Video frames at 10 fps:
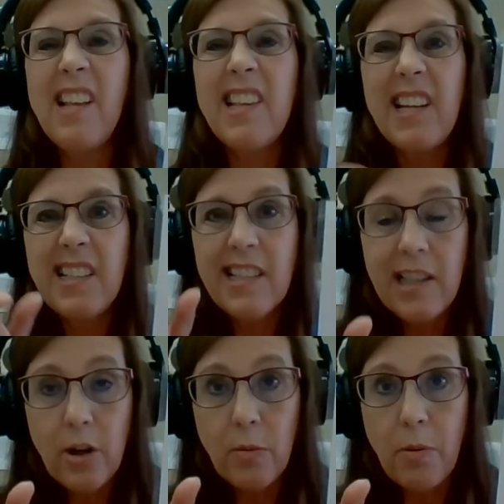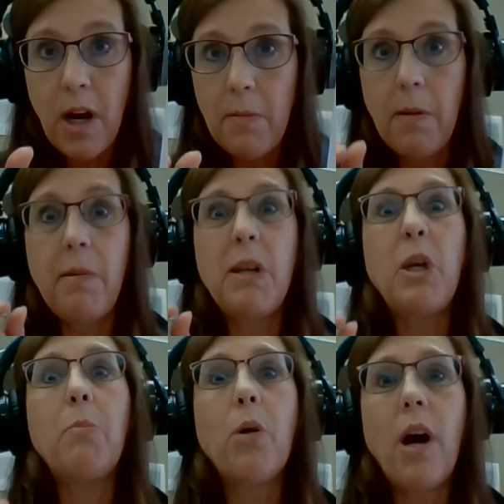then it's a little problem and
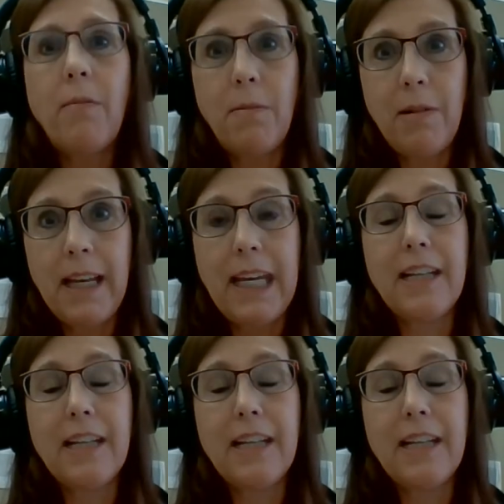you probably